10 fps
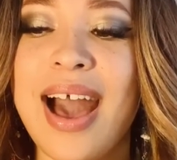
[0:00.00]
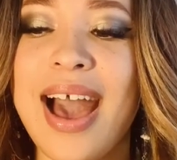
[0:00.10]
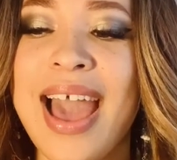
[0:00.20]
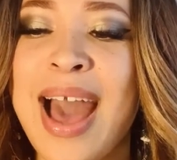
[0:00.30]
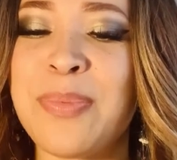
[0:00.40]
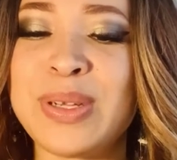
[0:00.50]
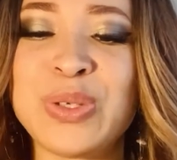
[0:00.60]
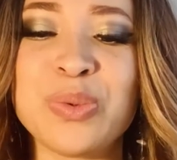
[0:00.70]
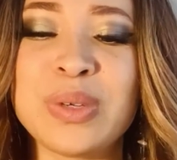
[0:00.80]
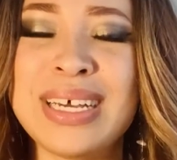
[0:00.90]
I happened
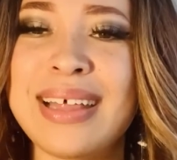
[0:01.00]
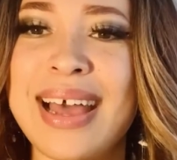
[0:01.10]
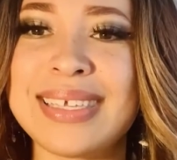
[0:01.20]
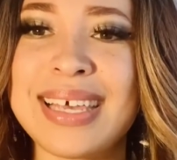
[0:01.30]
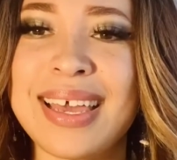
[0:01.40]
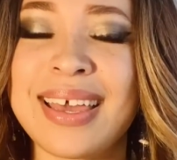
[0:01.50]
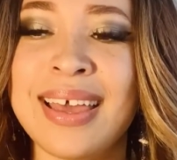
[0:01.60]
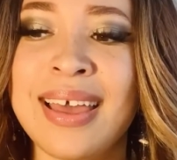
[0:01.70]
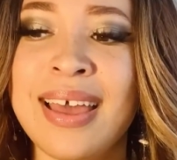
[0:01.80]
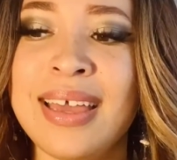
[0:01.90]
to realize, like,
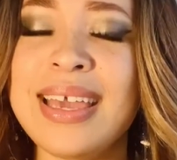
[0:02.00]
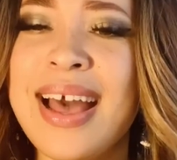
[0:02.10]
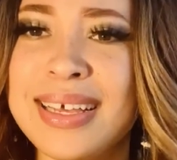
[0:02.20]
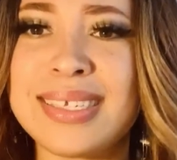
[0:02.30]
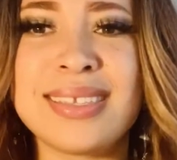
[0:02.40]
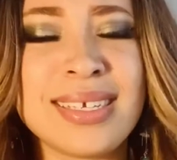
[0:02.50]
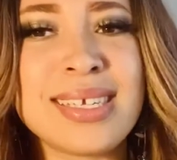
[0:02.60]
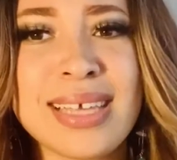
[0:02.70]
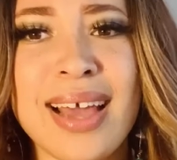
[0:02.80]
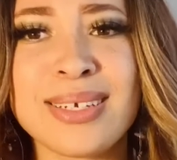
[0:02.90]
yes, this
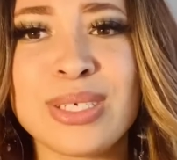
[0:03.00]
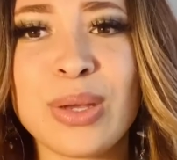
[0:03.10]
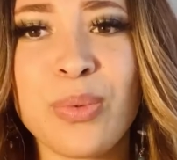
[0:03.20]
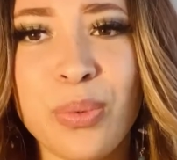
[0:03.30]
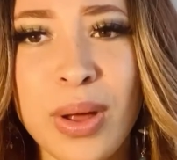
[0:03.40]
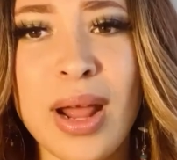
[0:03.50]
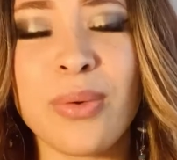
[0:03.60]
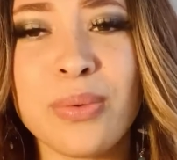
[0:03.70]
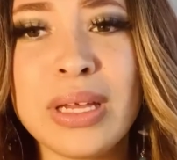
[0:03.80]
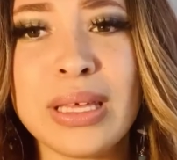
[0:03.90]
is actually what I
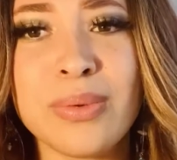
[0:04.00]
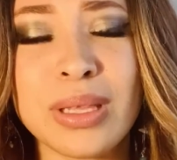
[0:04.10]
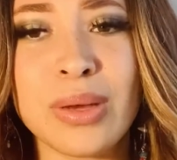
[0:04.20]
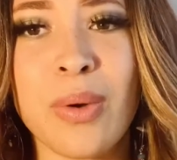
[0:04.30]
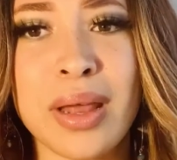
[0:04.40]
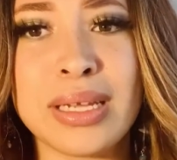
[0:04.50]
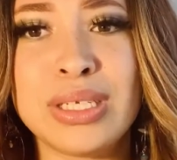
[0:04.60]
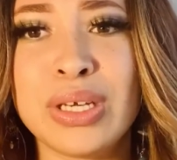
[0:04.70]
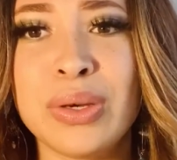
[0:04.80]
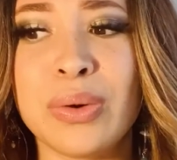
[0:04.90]
really, really want
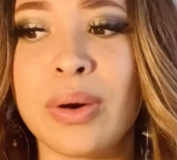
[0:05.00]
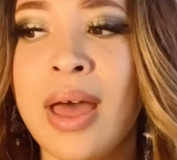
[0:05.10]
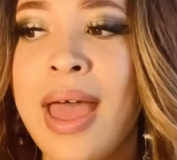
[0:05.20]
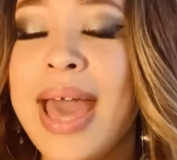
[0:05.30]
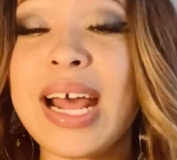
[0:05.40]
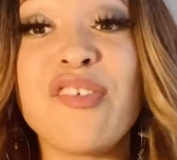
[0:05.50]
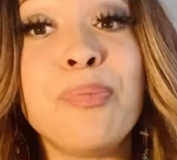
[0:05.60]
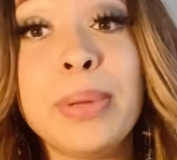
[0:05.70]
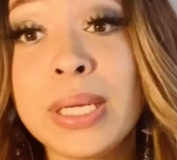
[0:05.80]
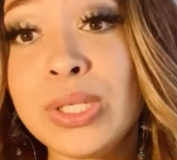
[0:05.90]
to do. And I've
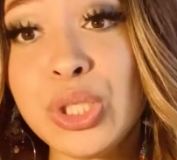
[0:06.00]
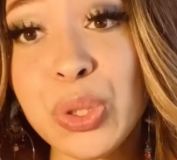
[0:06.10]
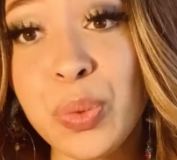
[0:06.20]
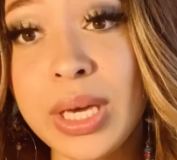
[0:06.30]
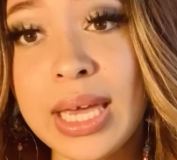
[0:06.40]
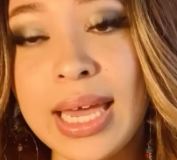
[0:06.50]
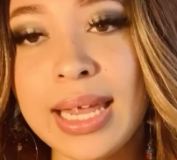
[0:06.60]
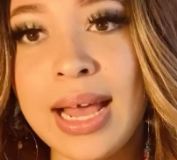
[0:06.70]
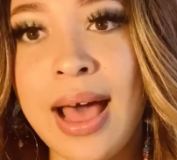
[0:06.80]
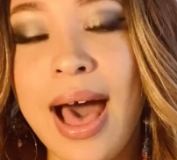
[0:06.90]
been doing it.
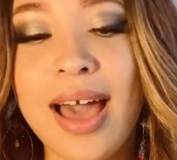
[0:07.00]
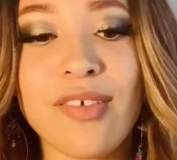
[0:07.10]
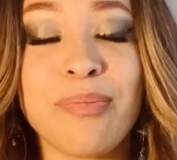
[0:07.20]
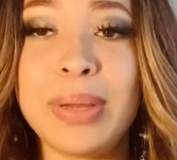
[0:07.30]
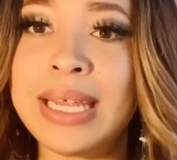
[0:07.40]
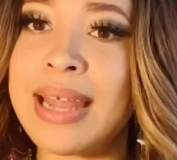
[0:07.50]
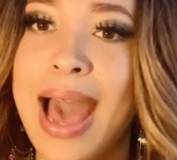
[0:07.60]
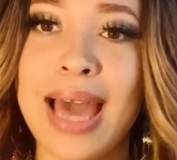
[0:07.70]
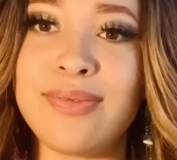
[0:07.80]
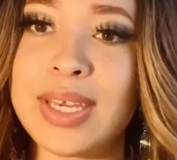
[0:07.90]
I've been
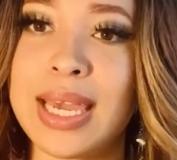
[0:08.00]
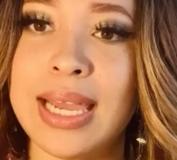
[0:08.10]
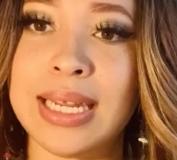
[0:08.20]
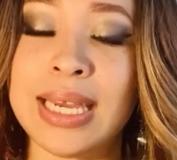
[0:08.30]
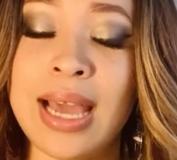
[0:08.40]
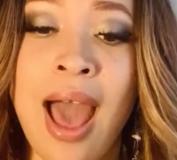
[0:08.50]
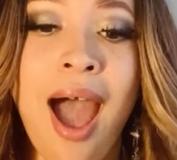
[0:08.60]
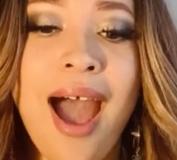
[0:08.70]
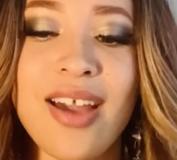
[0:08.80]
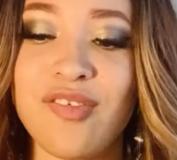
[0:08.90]
advocating.
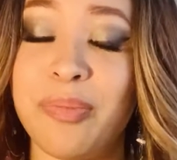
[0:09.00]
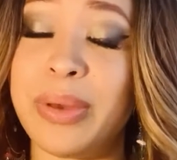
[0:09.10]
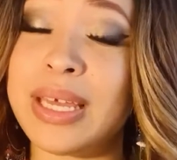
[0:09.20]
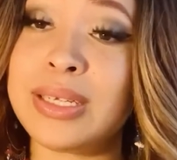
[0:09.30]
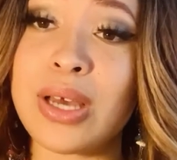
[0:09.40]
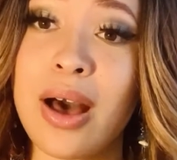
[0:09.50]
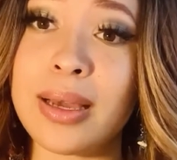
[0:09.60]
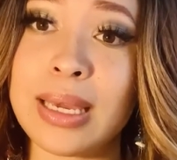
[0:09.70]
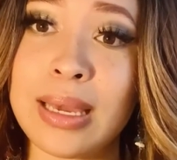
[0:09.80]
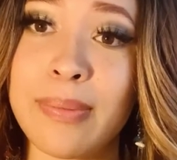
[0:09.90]
I've been
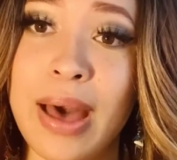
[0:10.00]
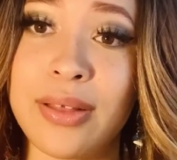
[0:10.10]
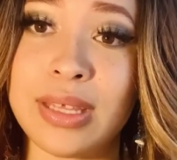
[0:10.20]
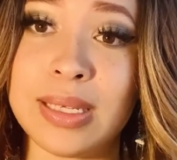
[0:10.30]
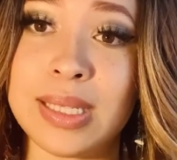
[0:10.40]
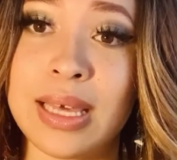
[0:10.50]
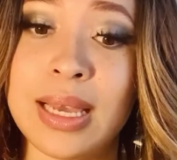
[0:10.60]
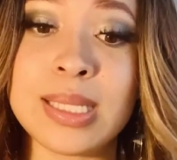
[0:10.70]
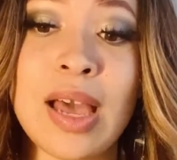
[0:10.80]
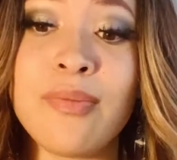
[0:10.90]
talking about these
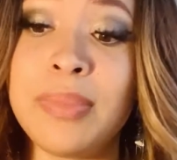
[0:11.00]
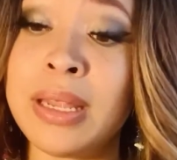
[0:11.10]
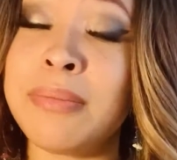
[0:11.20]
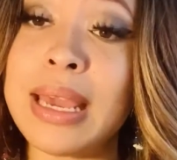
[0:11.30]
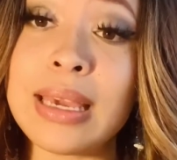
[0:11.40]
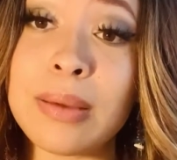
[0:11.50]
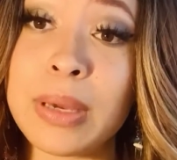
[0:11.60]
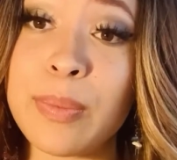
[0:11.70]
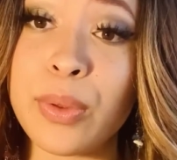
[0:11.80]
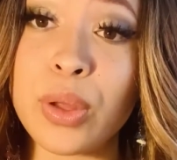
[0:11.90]
things. I've been making
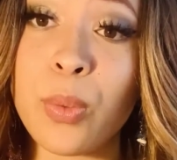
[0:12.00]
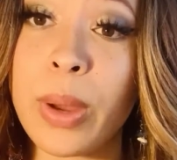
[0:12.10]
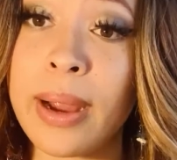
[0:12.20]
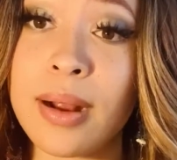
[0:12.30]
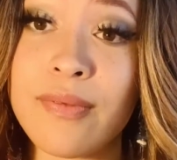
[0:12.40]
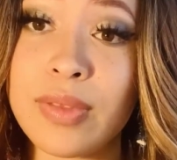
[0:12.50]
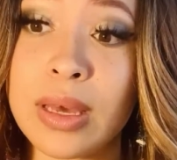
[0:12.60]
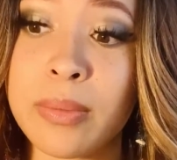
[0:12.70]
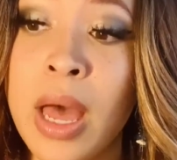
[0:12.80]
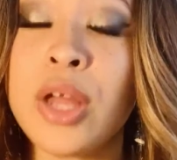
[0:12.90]
people aware of them.